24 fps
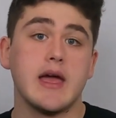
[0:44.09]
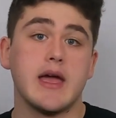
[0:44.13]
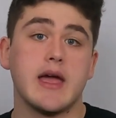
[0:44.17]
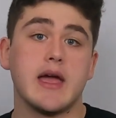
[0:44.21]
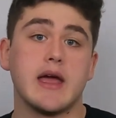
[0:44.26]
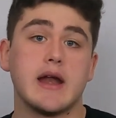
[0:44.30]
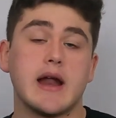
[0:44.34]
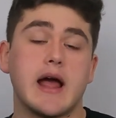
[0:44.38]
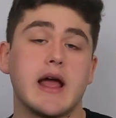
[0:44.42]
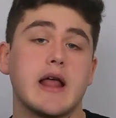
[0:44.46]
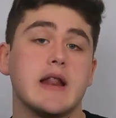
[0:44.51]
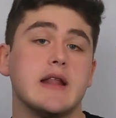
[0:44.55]

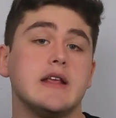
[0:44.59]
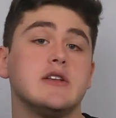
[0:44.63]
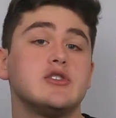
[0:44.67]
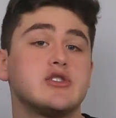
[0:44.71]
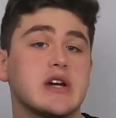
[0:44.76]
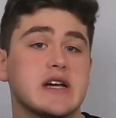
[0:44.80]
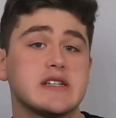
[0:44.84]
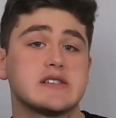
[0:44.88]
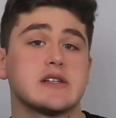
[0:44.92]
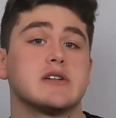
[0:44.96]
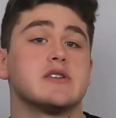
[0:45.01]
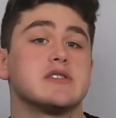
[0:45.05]
And I need you
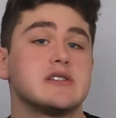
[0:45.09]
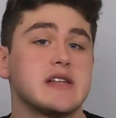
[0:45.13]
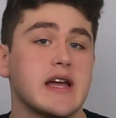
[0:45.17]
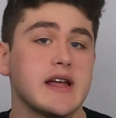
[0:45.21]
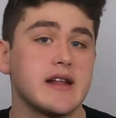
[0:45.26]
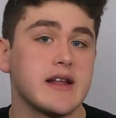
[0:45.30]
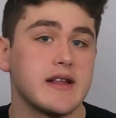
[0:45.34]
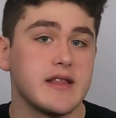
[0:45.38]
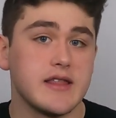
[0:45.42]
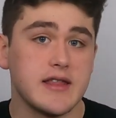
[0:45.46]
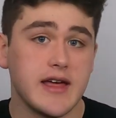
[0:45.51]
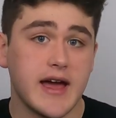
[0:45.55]
guys to
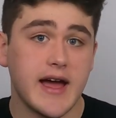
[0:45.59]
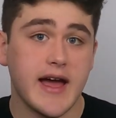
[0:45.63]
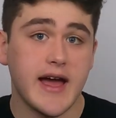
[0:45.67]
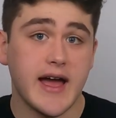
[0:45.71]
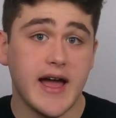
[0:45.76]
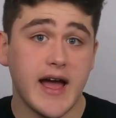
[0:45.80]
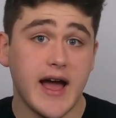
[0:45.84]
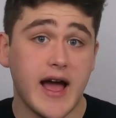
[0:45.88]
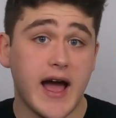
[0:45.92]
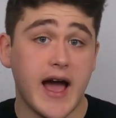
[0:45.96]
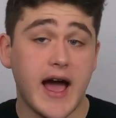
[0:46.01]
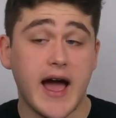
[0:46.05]
understand
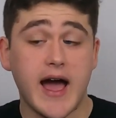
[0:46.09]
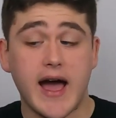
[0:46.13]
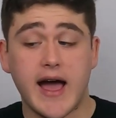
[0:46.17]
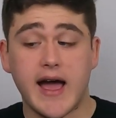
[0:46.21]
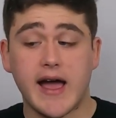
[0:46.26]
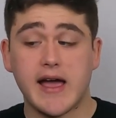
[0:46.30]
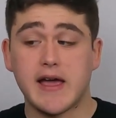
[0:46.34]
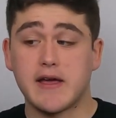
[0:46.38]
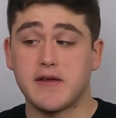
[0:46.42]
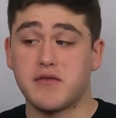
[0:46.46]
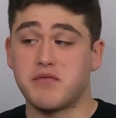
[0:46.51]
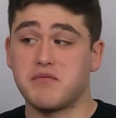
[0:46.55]
that
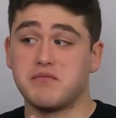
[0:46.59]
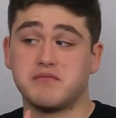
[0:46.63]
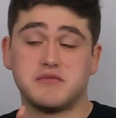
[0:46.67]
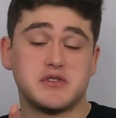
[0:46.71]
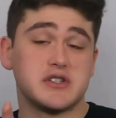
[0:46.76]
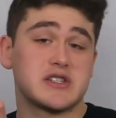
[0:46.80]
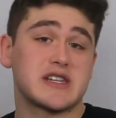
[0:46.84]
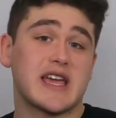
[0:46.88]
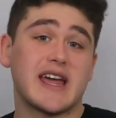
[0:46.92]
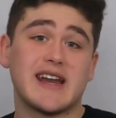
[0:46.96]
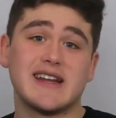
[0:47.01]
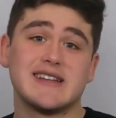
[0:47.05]
I
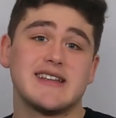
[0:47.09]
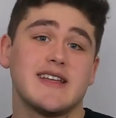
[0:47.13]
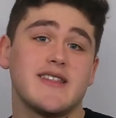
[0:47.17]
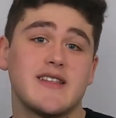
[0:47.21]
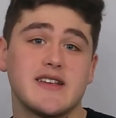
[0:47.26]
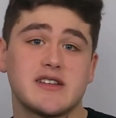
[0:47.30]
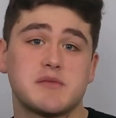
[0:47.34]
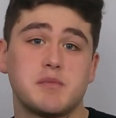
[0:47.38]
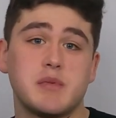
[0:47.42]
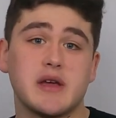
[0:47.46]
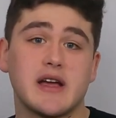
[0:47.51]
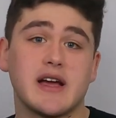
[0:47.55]
just kind of did
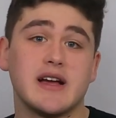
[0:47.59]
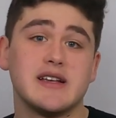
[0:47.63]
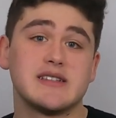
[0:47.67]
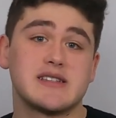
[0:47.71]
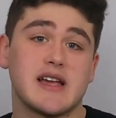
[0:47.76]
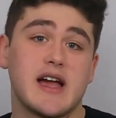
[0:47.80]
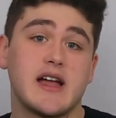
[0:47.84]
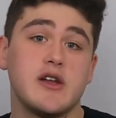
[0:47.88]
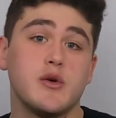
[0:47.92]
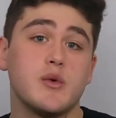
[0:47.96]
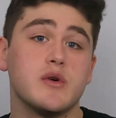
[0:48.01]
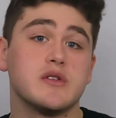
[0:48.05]
this because
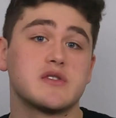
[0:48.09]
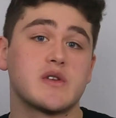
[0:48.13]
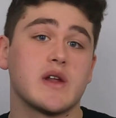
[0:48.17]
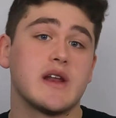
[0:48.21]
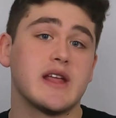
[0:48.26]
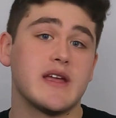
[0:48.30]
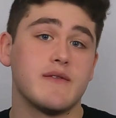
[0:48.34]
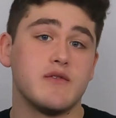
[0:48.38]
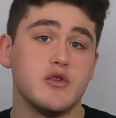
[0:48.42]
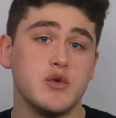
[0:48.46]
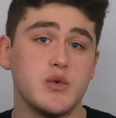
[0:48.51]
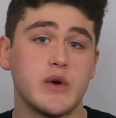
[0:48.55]
I knew it was
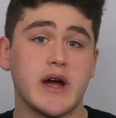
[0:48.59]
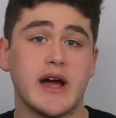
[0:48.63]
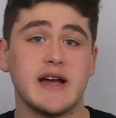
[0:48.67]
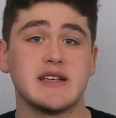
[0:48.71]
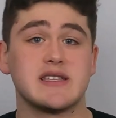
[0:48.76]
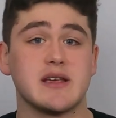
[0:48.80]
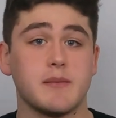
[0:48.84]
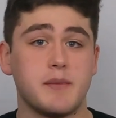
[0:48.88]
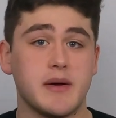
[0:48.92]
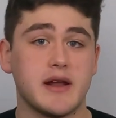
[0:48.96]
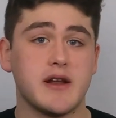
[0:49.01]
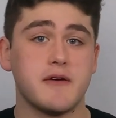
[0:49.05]
going to give you
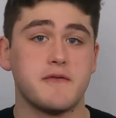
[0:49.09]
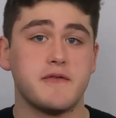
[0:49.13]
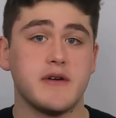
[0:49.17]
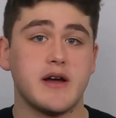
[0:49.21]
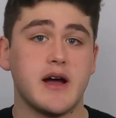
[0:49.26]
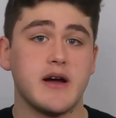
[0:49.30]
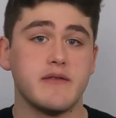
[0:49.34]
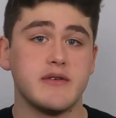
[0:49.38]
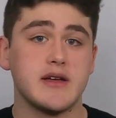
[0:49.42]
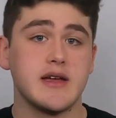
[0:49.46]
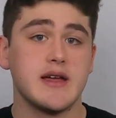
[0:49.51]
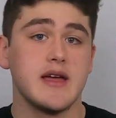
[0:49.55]
guys a benefit
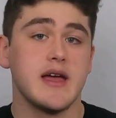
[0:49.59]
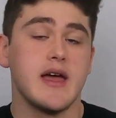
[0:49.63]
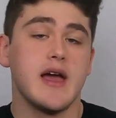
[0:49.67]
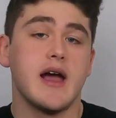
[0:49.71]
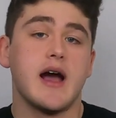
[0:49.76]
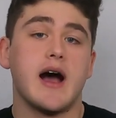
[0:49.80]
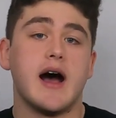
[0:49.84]
of it.